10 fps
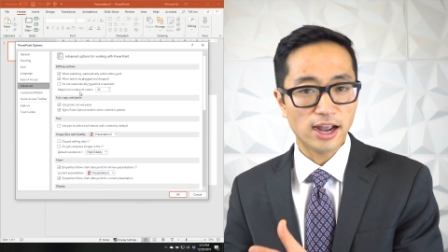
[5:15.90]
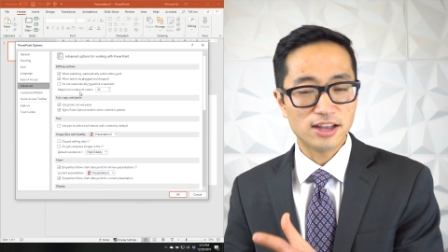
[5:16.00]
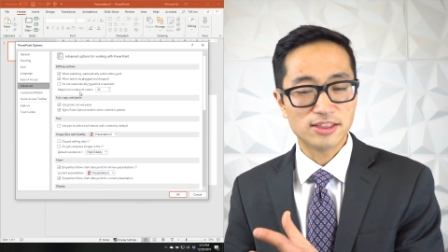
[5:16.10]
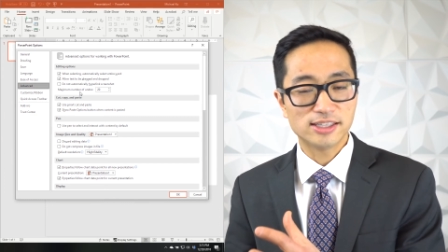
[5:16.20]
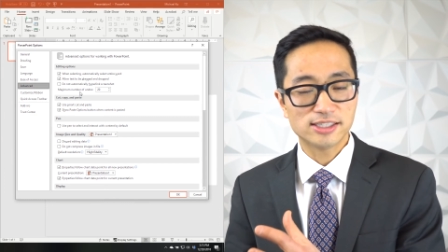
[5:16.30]

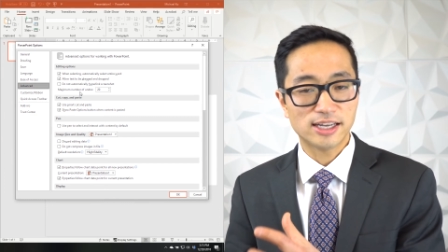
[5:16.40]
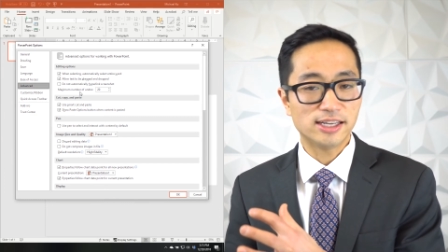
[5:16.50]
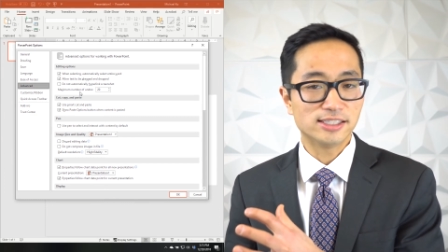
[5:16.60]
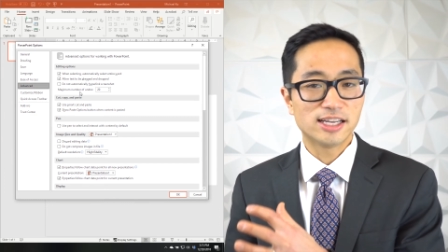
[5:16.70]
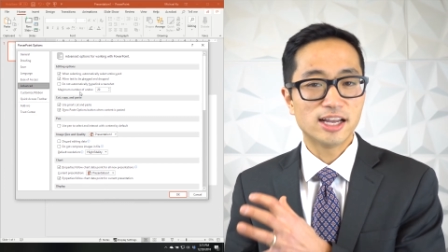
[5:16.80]
and then
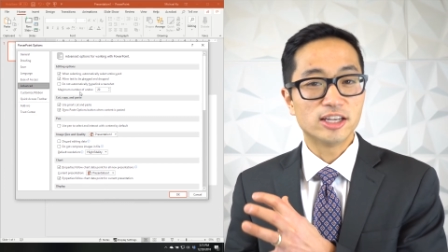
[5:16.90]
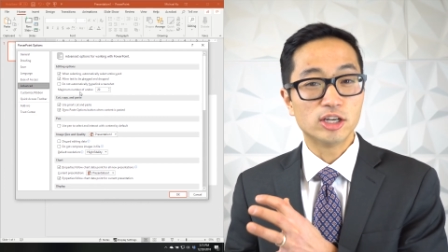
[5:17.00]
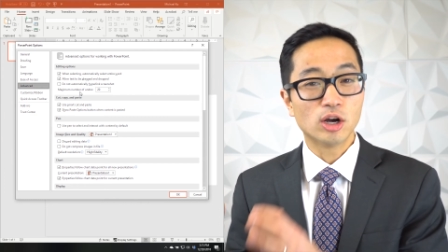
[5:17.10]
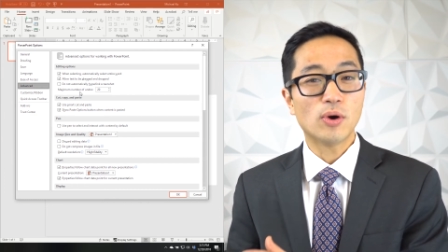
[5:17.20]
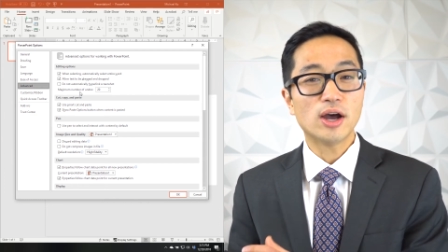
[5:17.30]
says, you
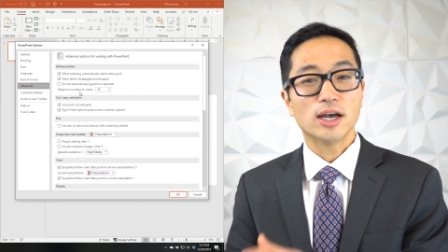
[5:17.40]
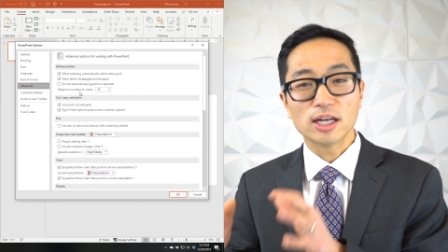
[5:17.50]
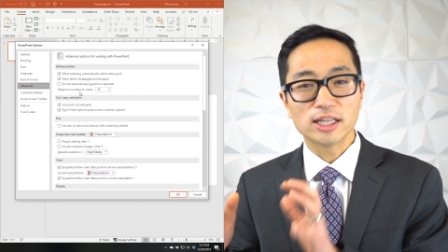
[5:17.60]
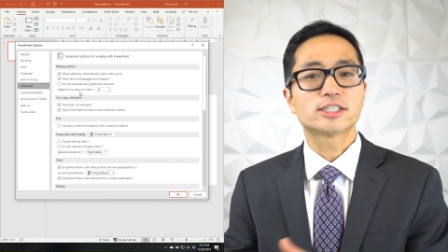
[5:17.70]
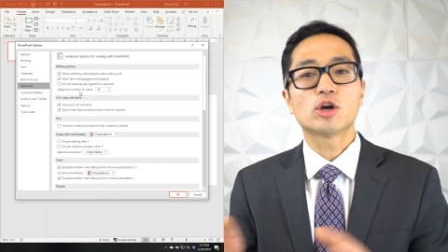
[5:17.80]
know what,
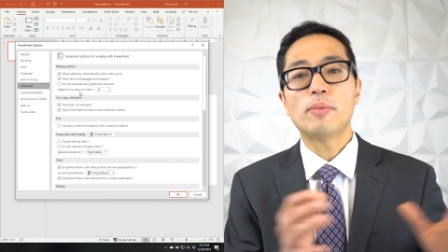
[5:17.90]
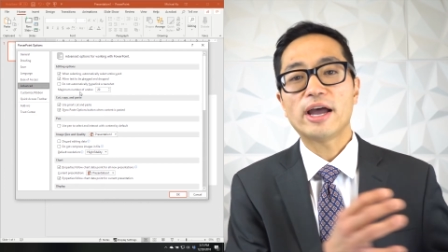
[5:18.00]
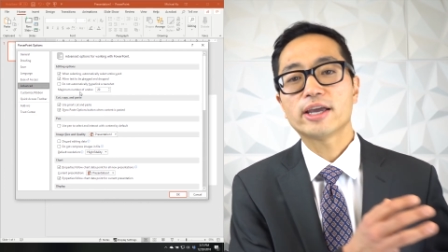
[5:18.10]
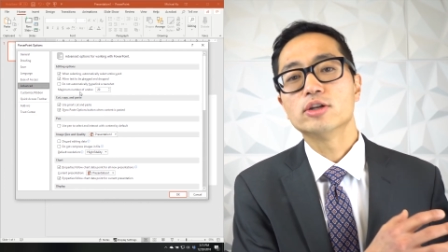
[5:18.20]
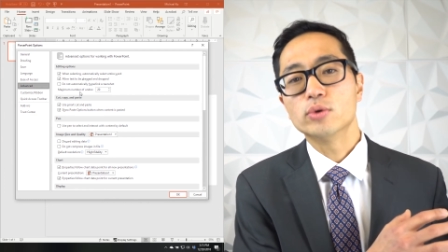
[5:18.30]
let's go
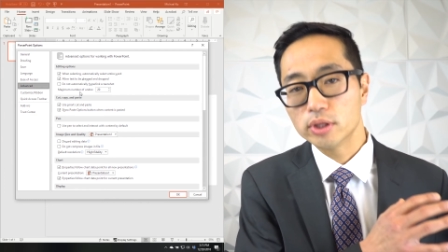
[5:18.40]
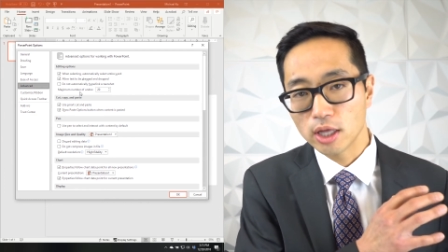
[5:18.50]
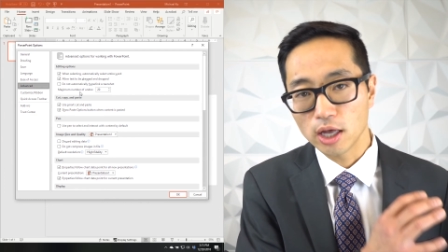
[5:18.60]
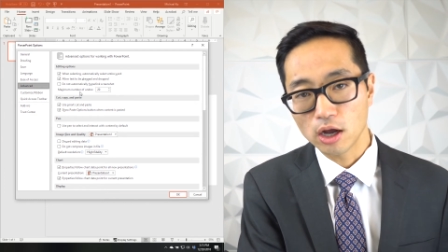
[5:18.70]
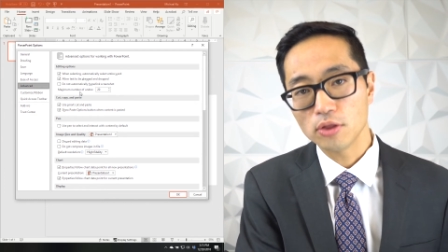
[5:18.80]
back and do it
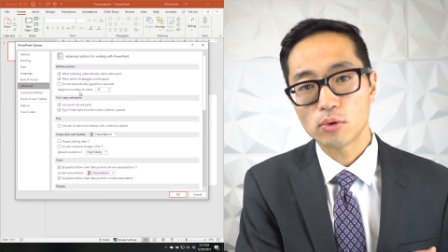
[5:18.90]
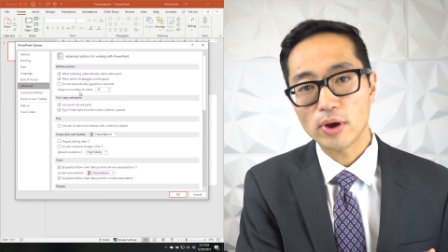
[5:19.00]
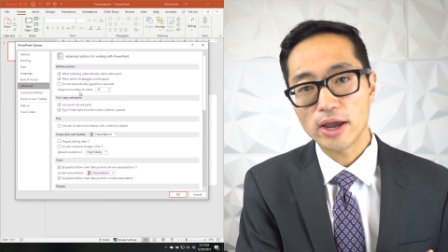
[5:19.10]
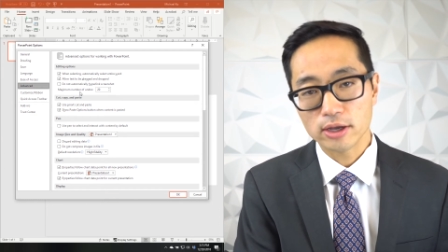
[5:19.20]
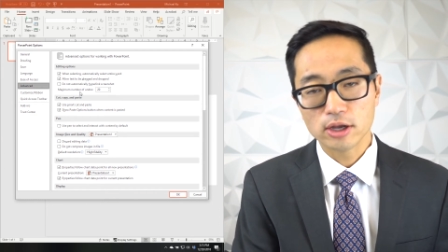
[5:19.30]
the other
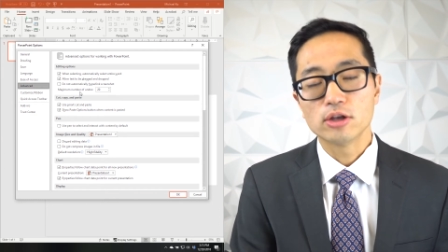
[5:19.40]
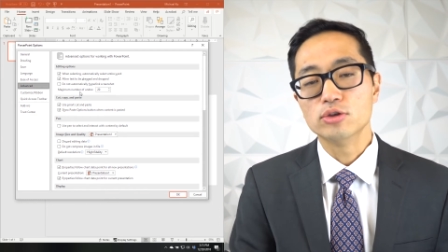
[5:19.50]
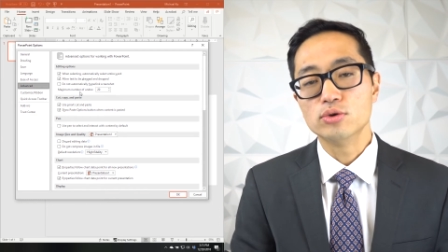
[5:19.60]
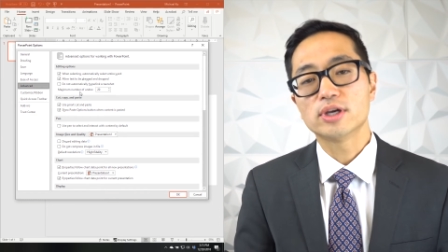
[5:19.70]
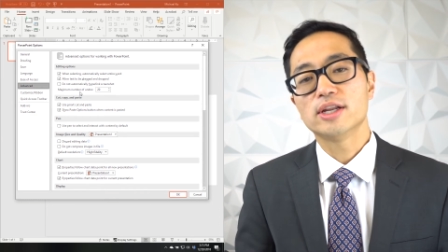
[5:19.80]
way.
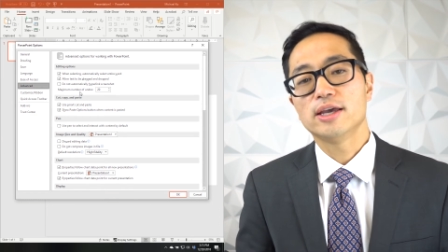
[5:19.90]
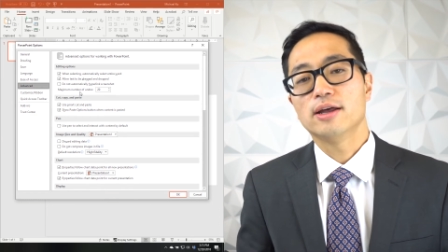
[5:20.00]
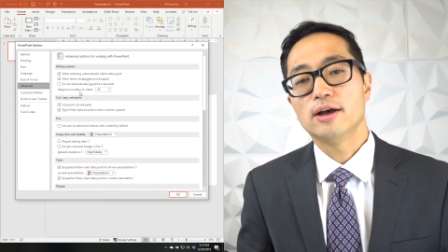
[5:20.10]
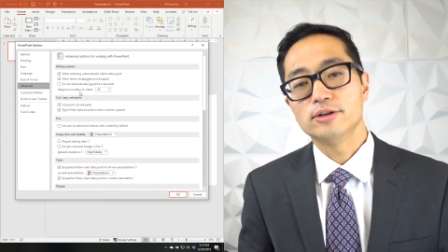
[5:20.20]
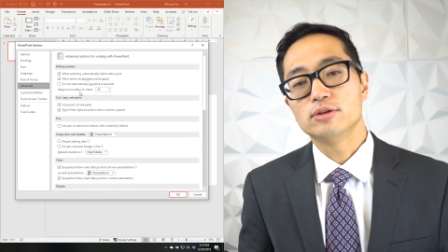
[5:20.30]
You can
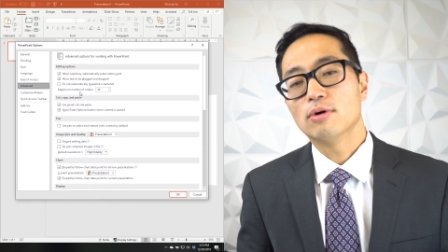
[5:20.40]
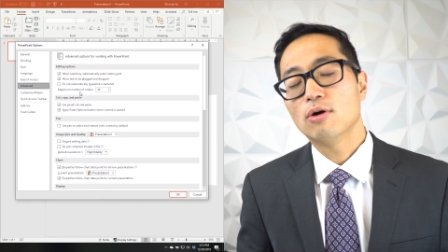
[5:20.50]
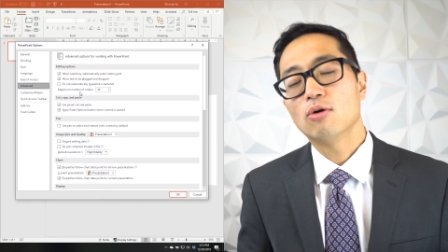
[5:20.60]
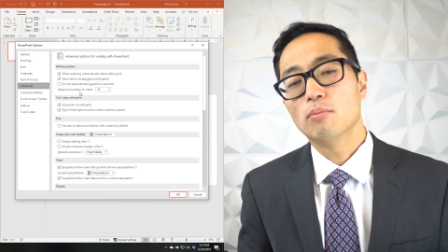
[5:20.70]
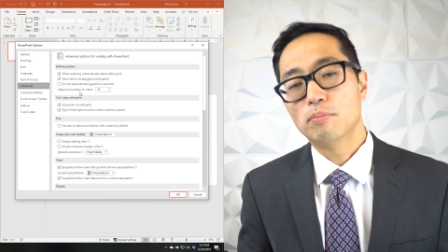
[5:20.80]
hit undo a
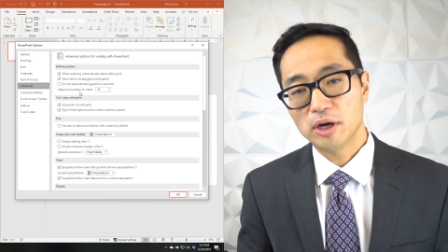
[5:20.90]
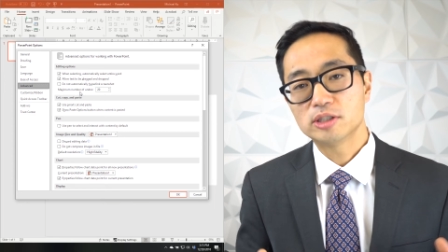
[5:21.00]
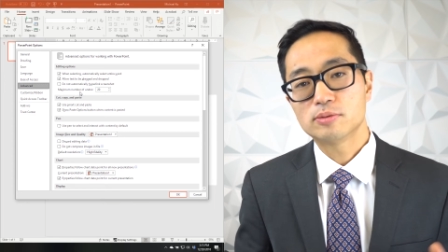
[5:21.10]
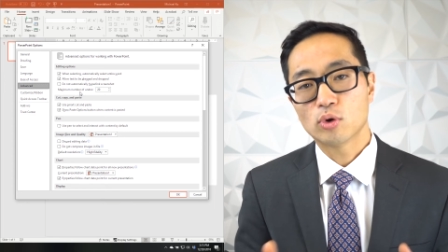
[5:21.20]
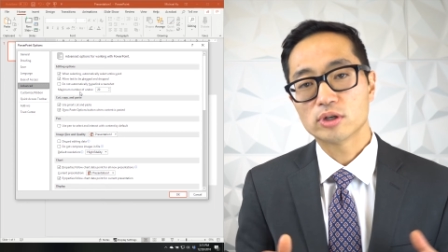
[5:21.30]
whole
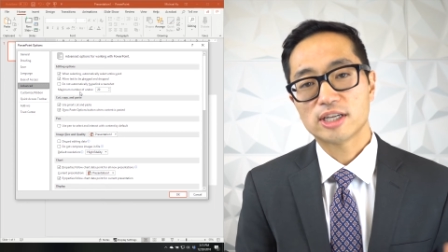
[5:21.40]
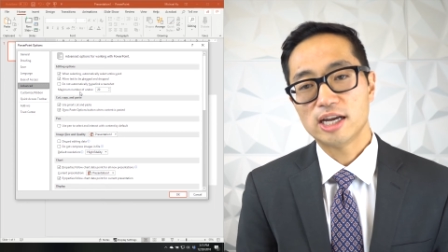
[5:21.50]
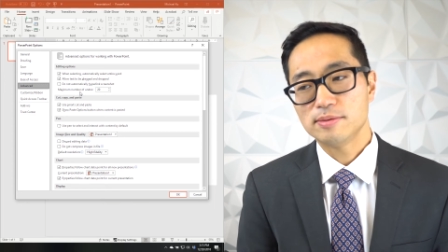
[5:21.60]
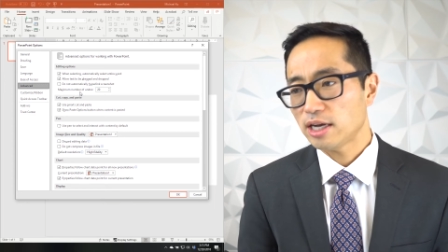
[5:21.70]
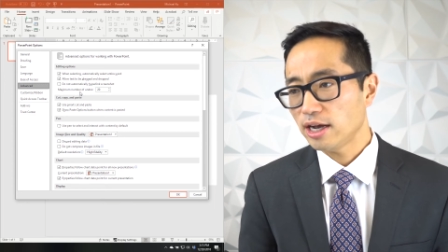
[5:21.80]
bunch more
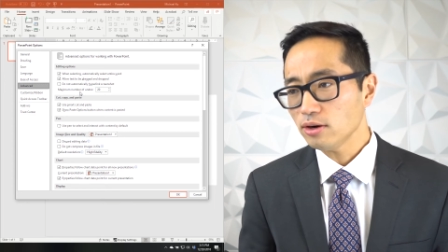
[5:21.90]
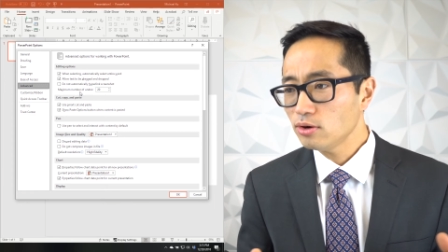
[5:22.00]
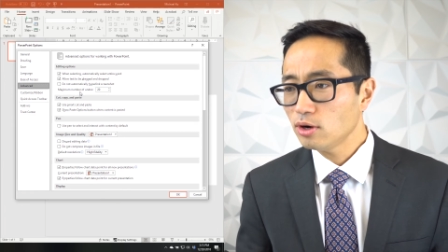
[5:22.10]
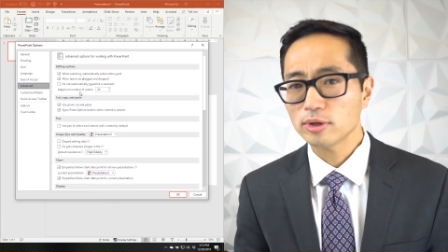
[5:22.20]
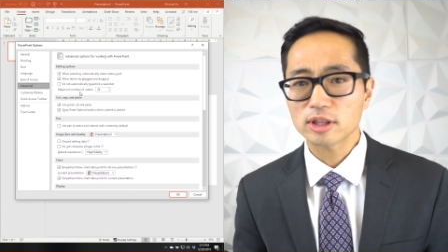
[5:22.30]
times. I
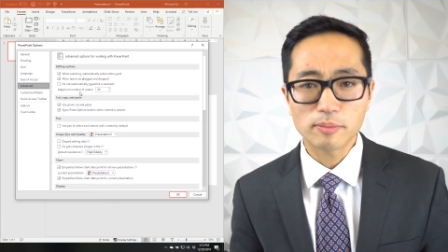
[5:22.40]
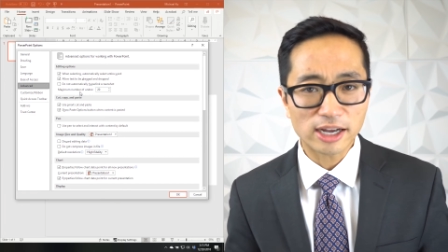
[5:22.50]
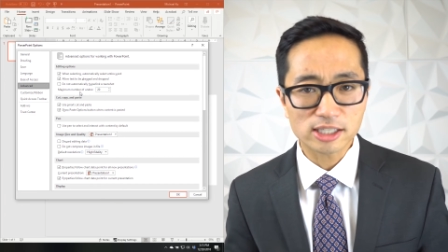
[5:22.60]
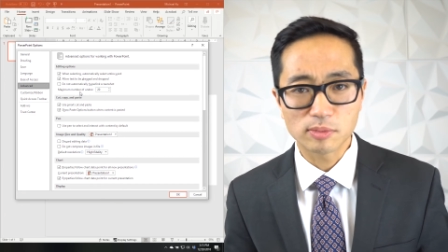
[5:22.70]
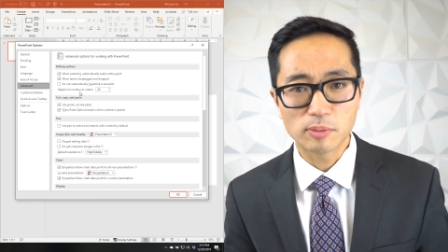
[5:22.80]
don't know what the
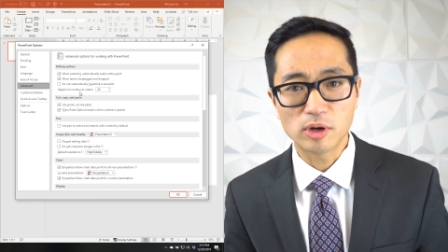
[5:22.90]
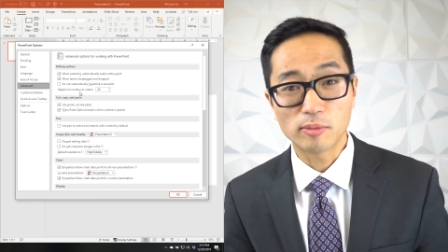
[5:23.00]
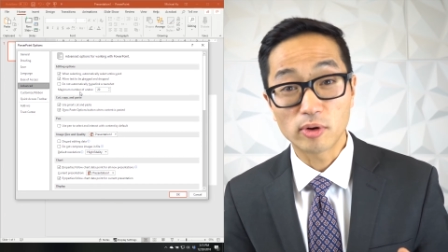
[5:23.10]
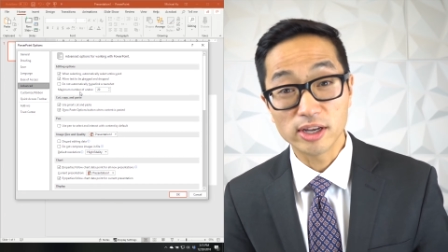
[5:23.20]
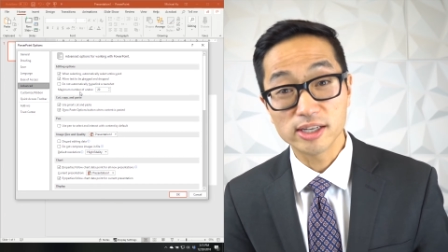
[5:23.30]
maximum
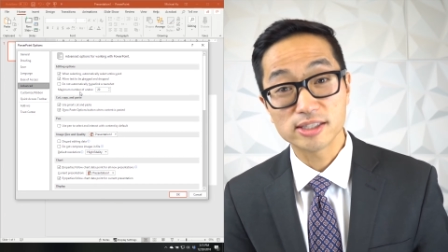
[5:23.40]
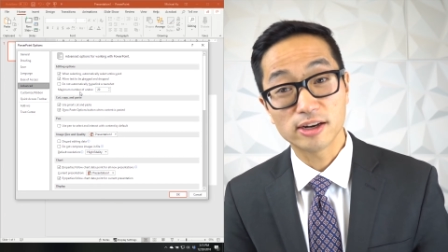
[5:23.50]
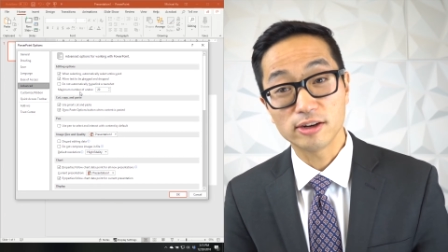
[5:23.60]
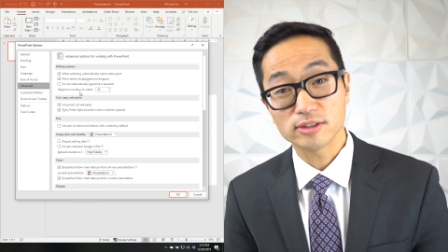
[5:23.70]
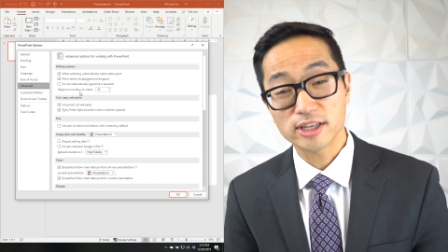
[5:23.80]
number is that
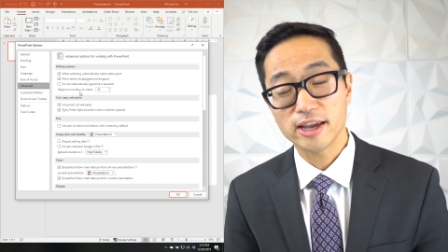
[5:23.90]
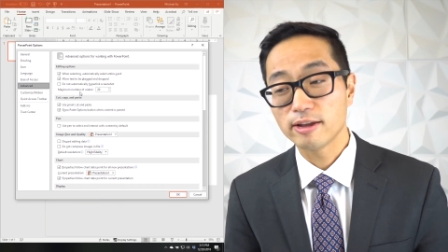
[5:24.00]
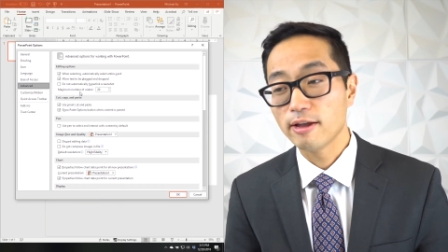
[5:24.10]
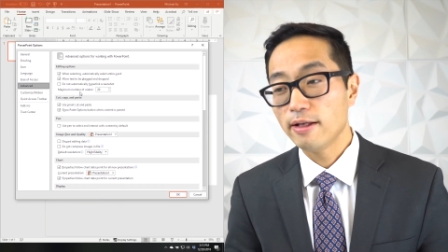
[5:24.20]
it'll take,